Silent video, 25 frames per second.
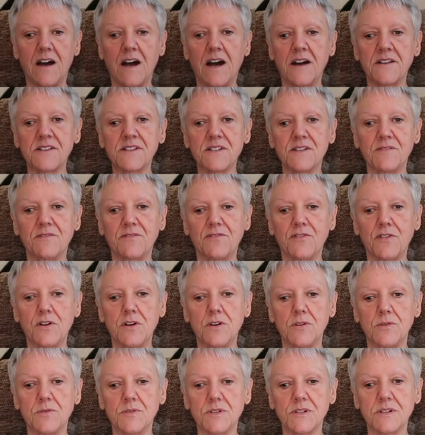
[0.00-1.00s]
add some
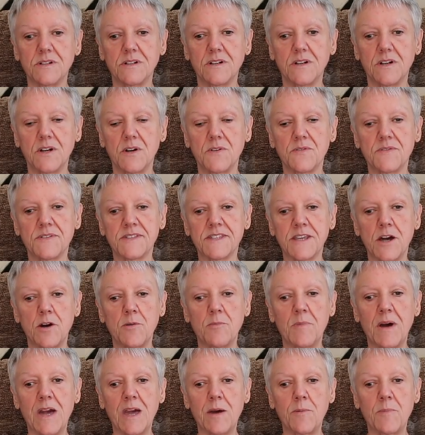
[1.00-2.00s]
fruit. So
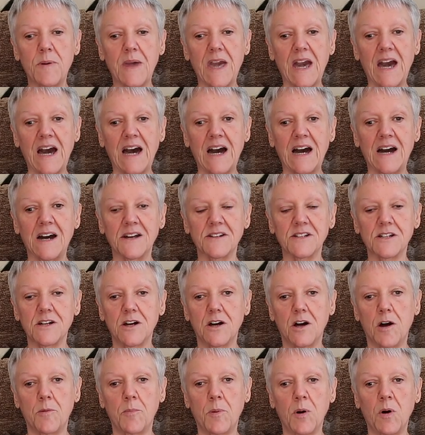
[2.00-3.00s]
maybe add
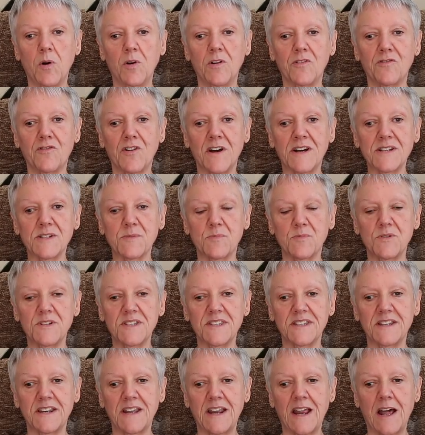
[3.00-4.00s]
a bowl of
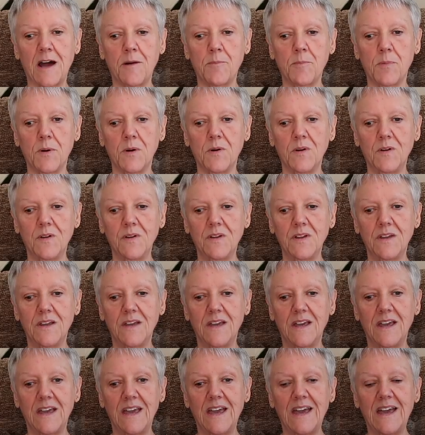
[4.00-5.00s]
raspberries and an apple.
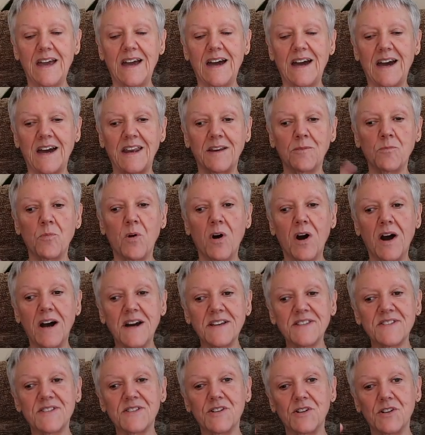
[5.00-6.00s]
And what I
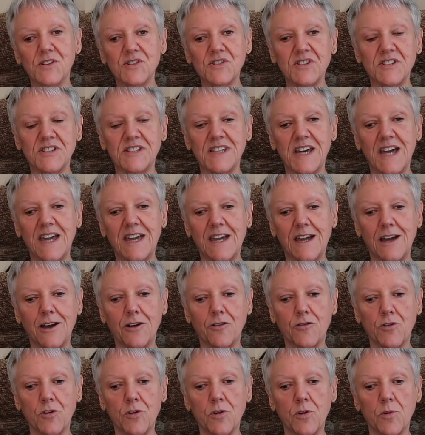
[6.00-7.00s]
saw today in
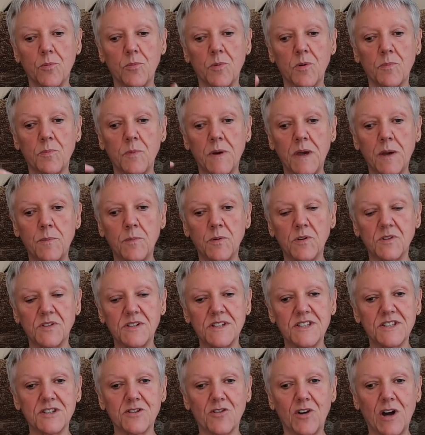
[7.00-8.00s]
group with people
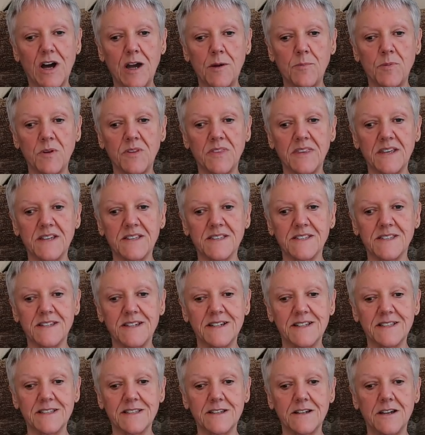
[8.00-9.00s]
describing this
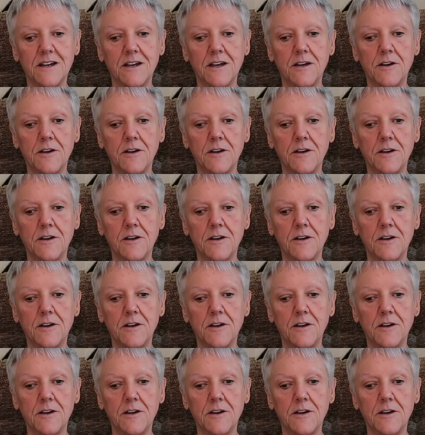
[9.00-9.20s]
is